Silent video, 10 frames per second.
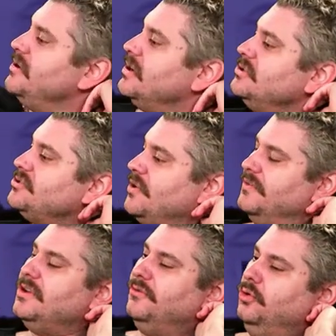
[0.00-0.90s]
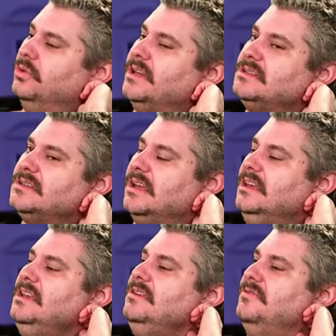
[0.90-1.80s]
If a conservative who, let's say,
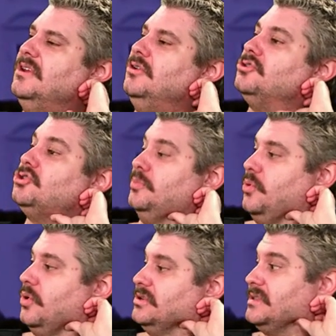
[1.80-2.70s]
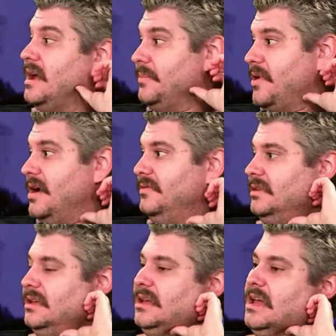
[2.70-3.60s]
even supports that
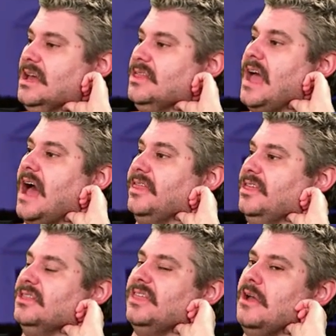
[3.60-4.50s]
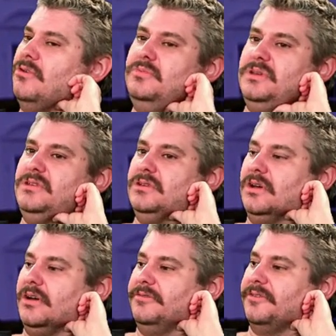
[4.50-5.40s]
privately, I think they would be
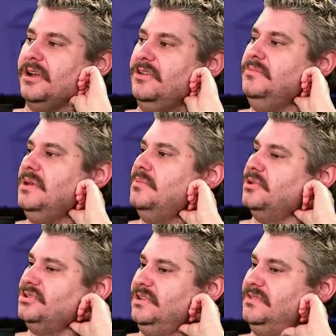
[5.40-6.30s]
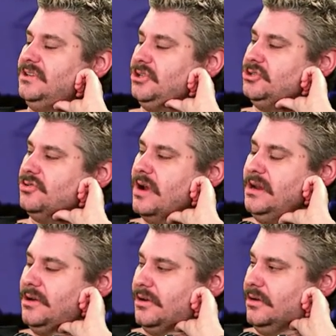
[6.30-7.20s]
afraid of being perceived as a
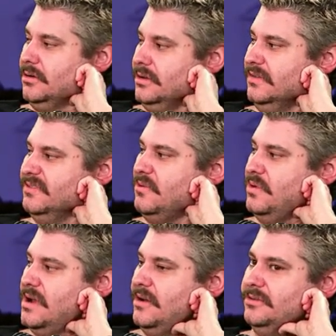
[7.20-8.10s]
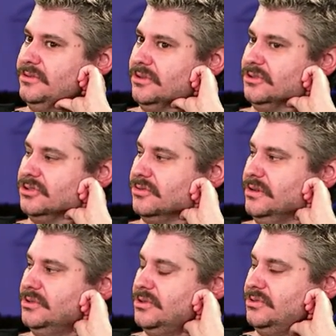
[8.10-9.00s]
traitor if they went out into the
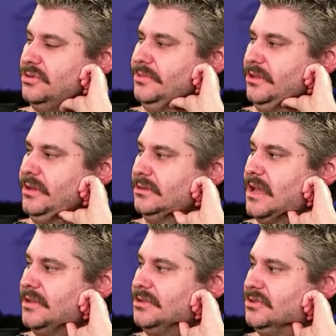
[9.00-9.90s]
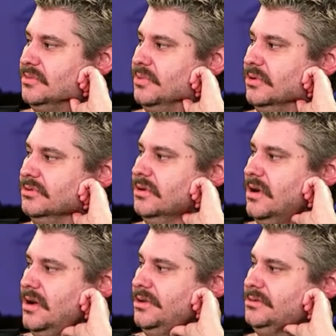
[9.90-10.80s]
streets or something like that to support the
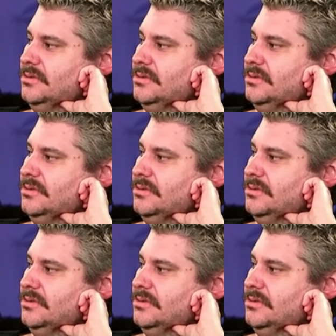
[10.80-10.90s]
cause.